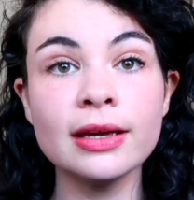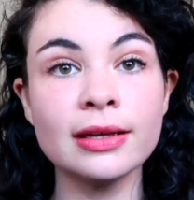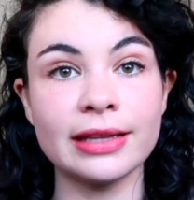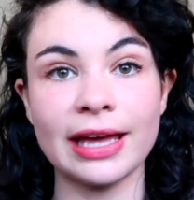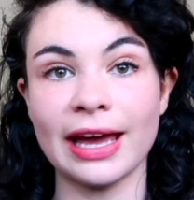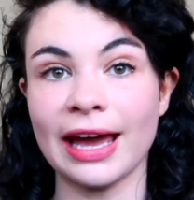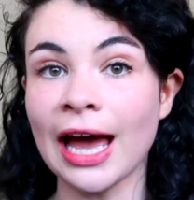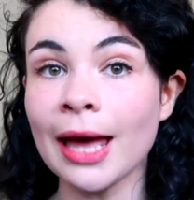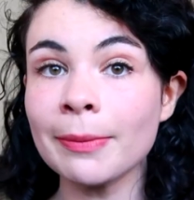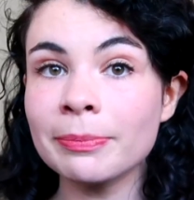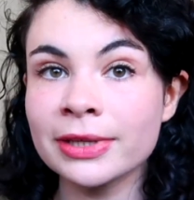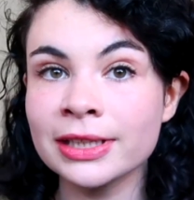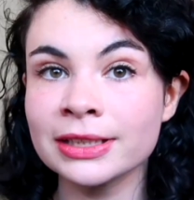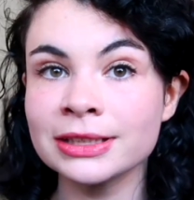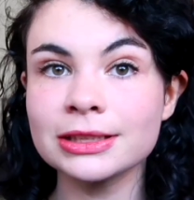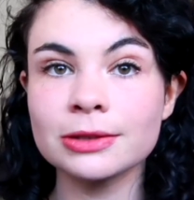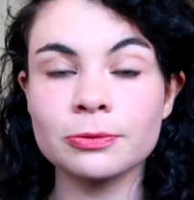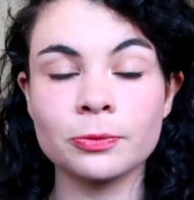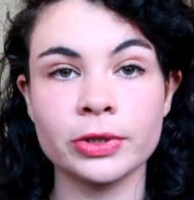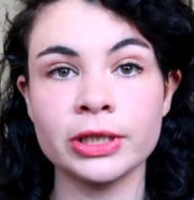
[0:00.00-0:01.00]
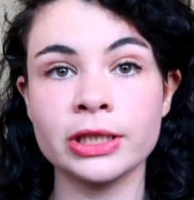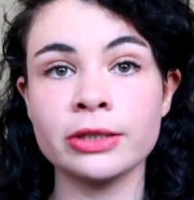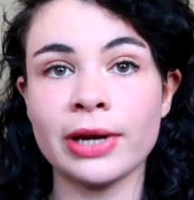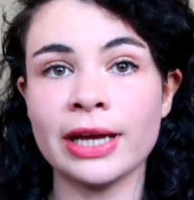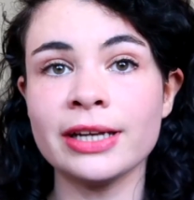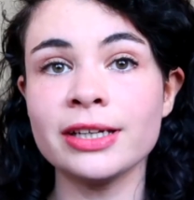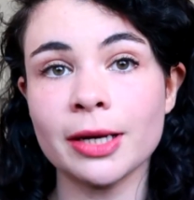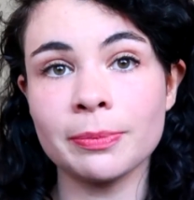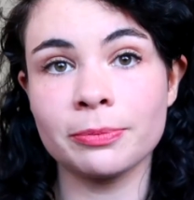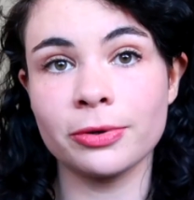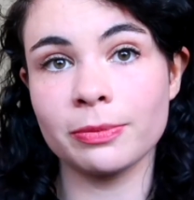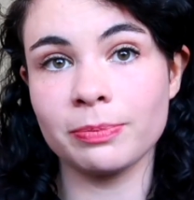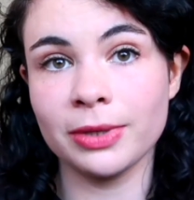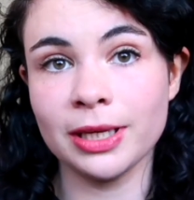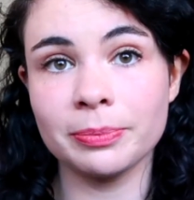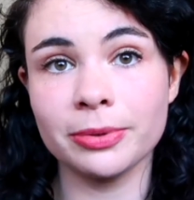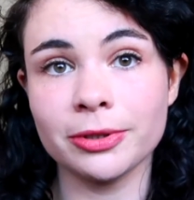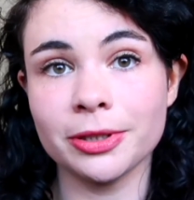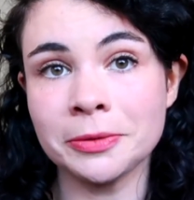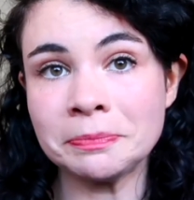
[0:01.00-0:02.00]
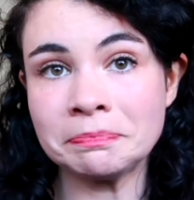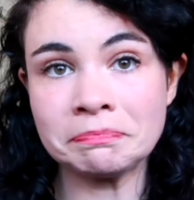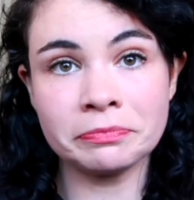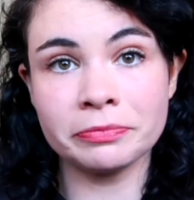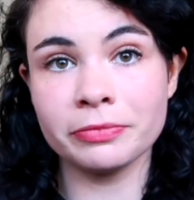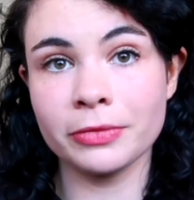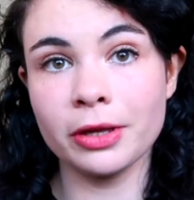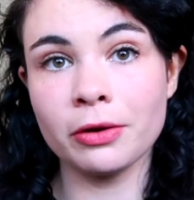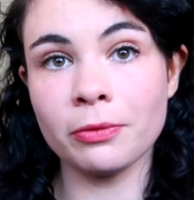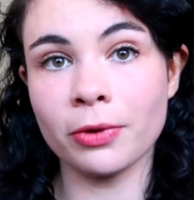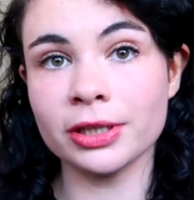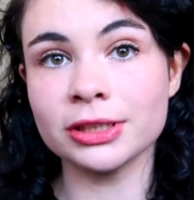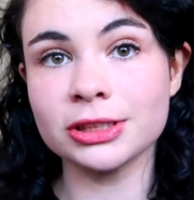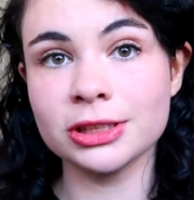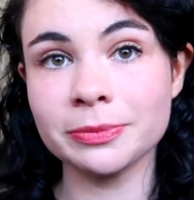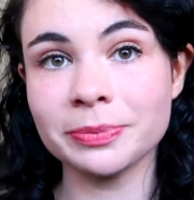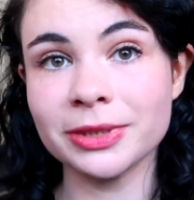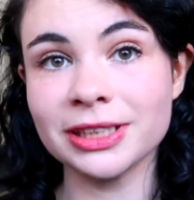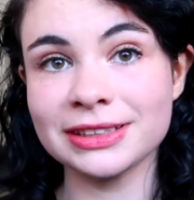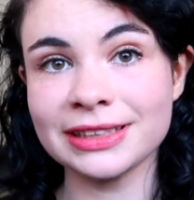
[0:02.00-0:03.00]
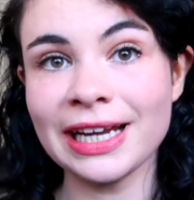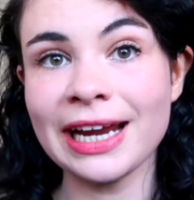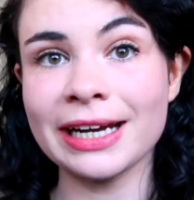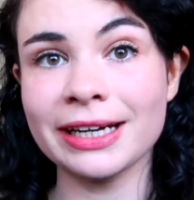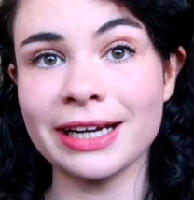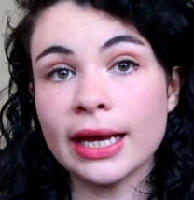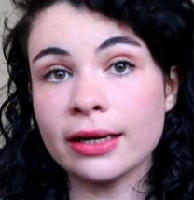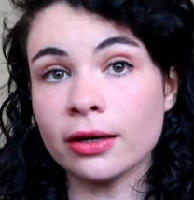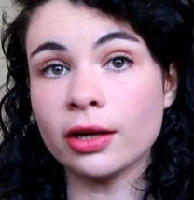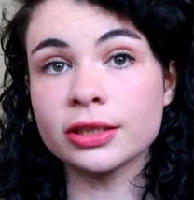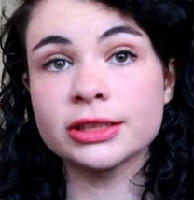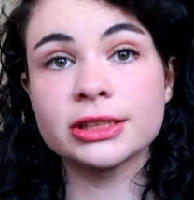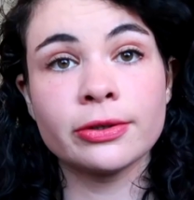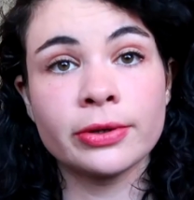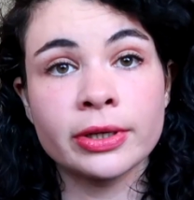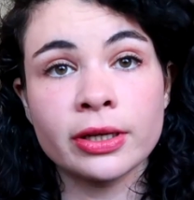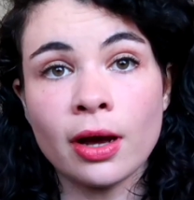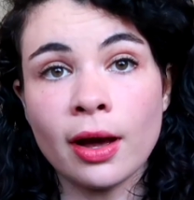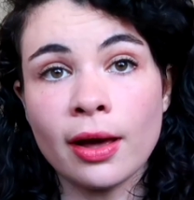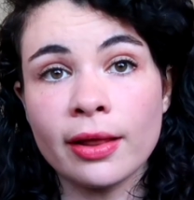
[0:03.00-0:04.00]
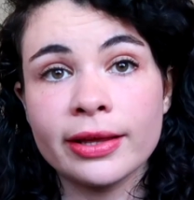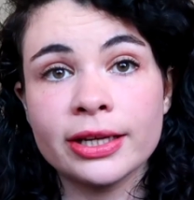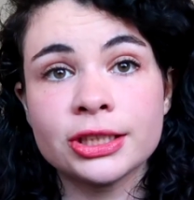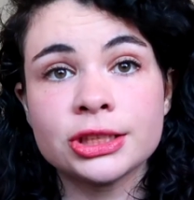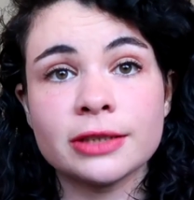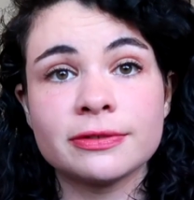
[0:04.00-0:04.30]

that happens when you end up with people who aren't super sane. And also in college,